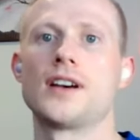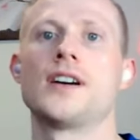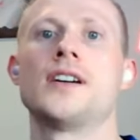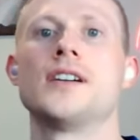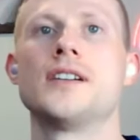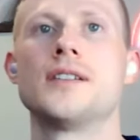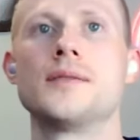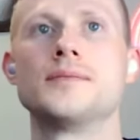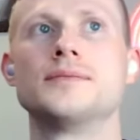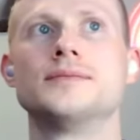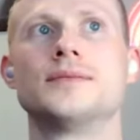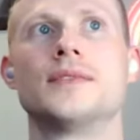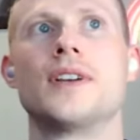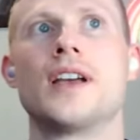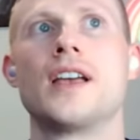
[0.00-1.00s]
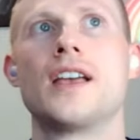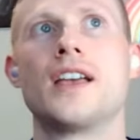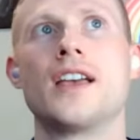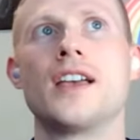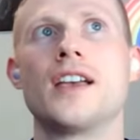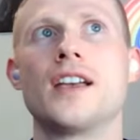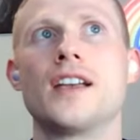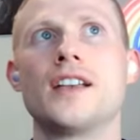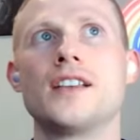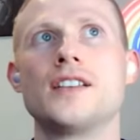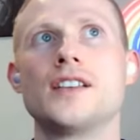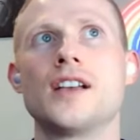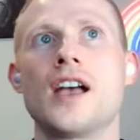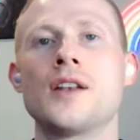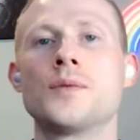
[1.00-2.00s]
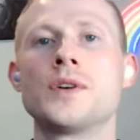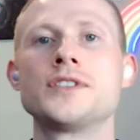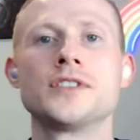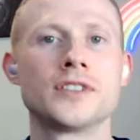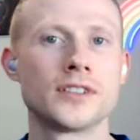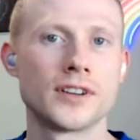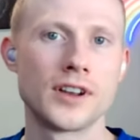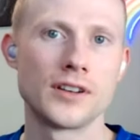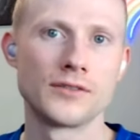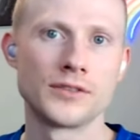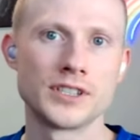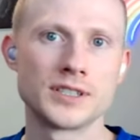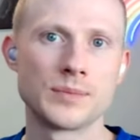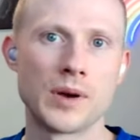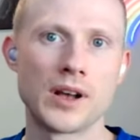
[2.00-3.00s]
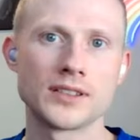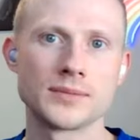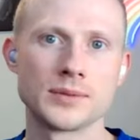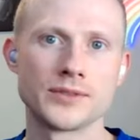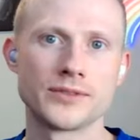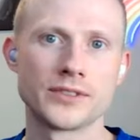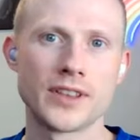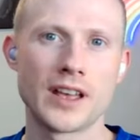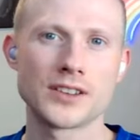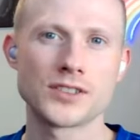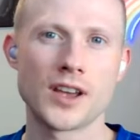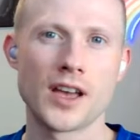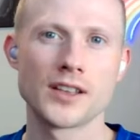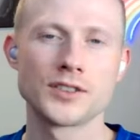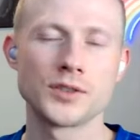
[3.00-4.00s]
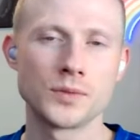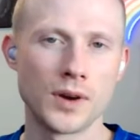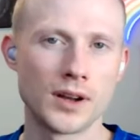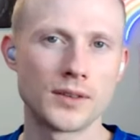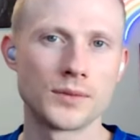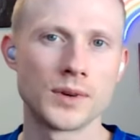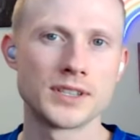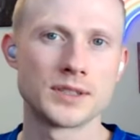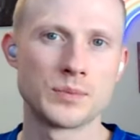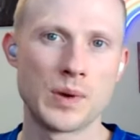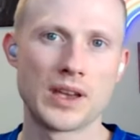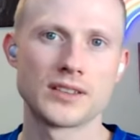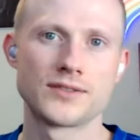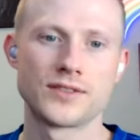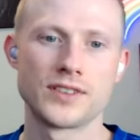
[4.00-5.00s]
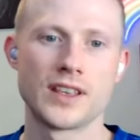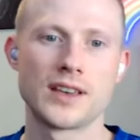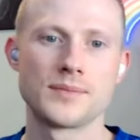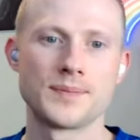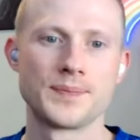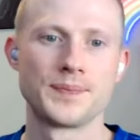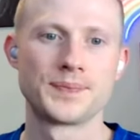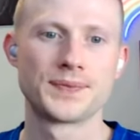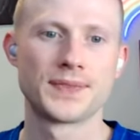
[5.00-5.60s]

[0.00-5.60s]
And when you're responsible for that child, you want what's best for them.